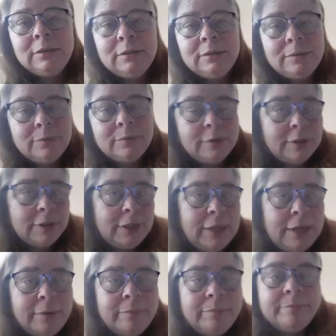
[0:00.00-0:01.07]
Well, there you go.
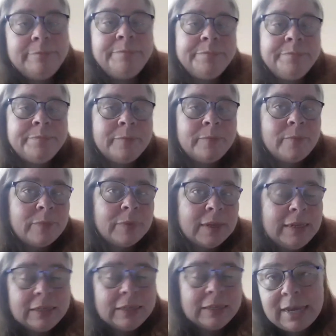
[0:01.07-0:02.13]

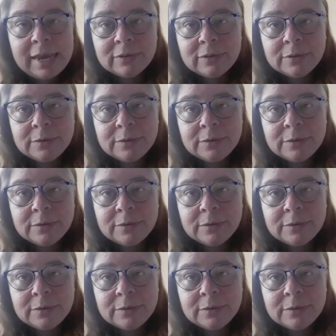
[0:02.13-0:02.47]
Yes, he has.